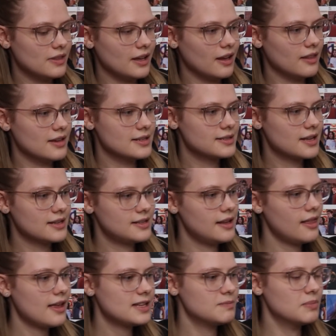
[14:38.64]
think of this, because he
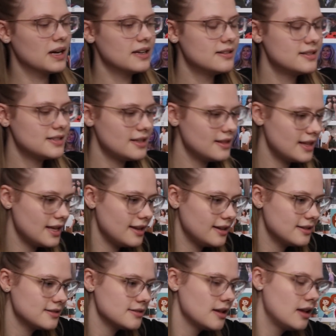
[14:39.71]
likes buttons and
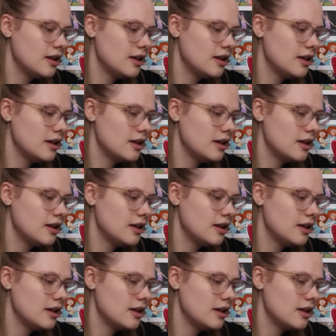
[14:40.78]
things,